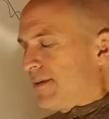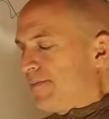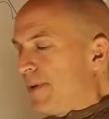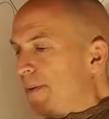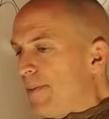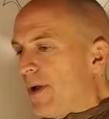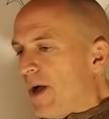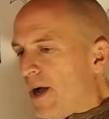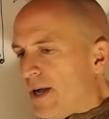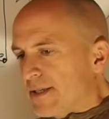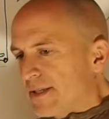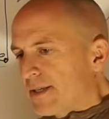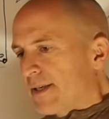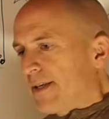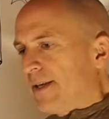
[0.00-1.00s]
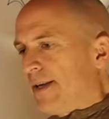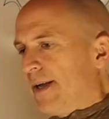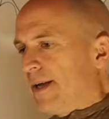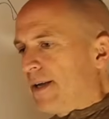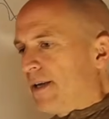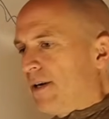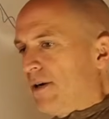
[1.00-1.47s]
people ask,
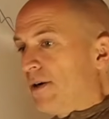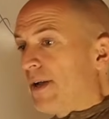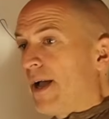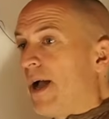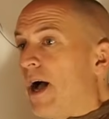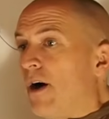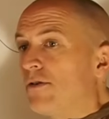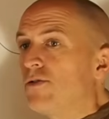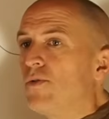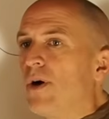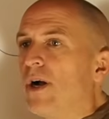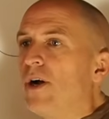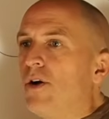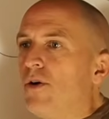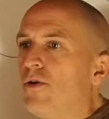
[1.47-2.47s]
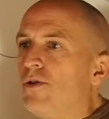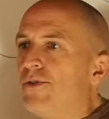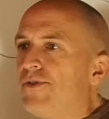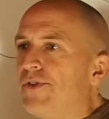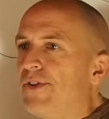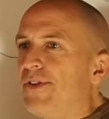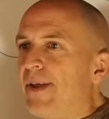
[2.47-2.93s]
like, okay, how do I
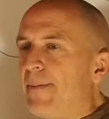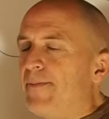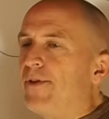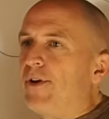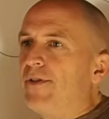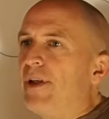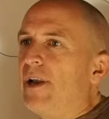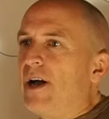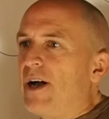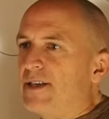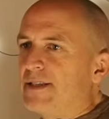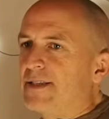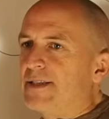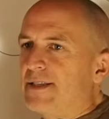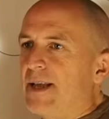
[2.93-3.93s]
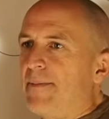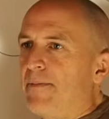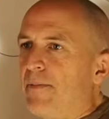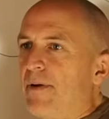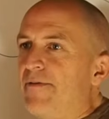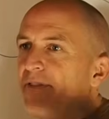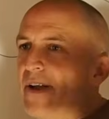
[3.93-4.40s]
hold the depth on the last step
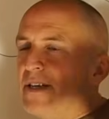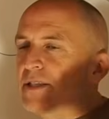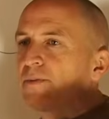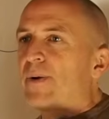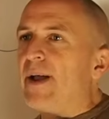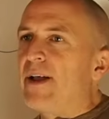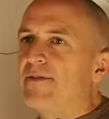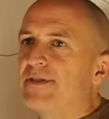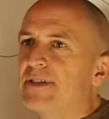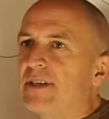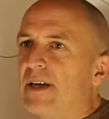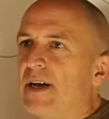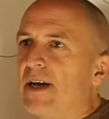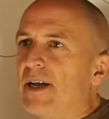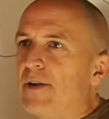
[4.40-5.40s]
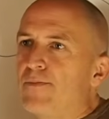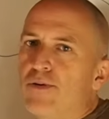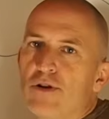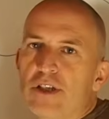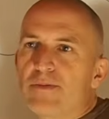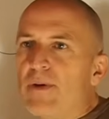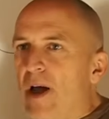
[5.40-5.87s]
if there's waves? It
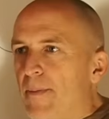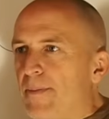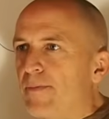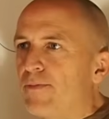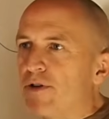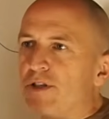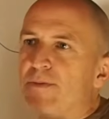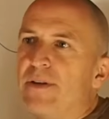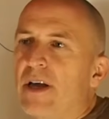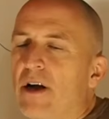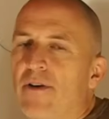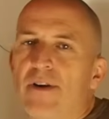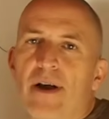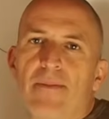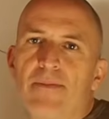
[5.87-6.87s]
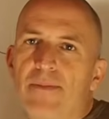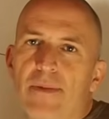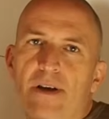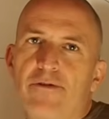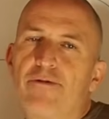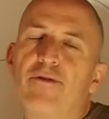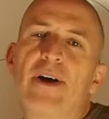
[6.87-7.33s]
pulls me up, it pulls me down. I'm
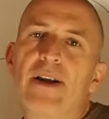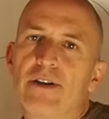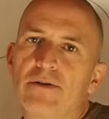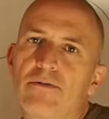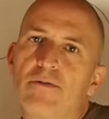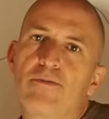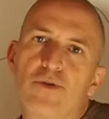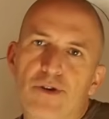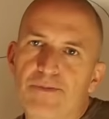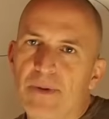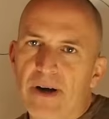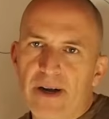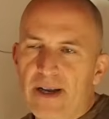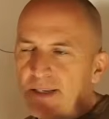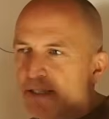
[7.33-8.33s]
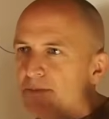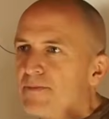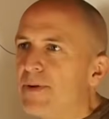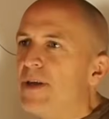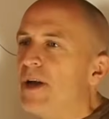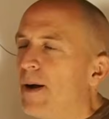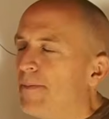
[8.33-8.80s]
afraid to put my
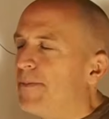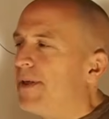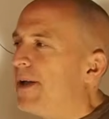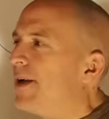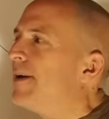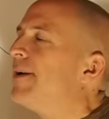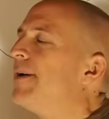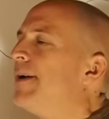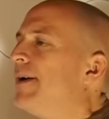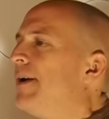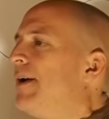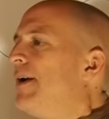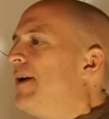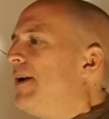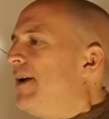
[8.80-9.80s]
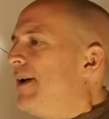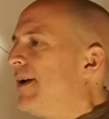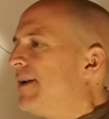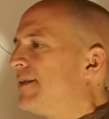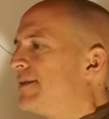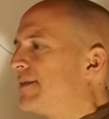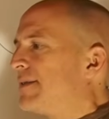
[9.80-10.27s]
SMB up there,
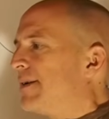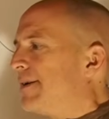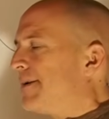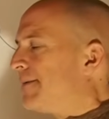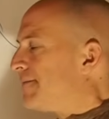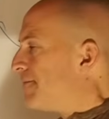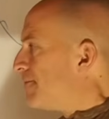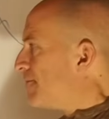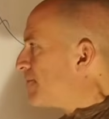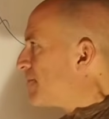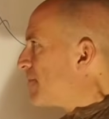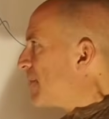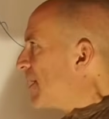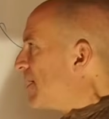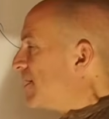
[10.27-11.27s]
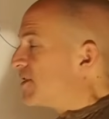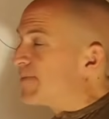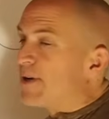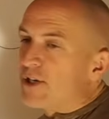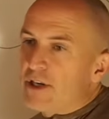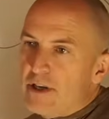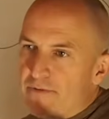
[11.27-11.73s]
and
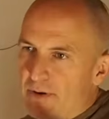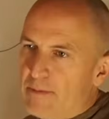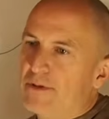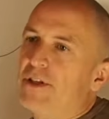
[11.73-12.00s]
especially if I'm in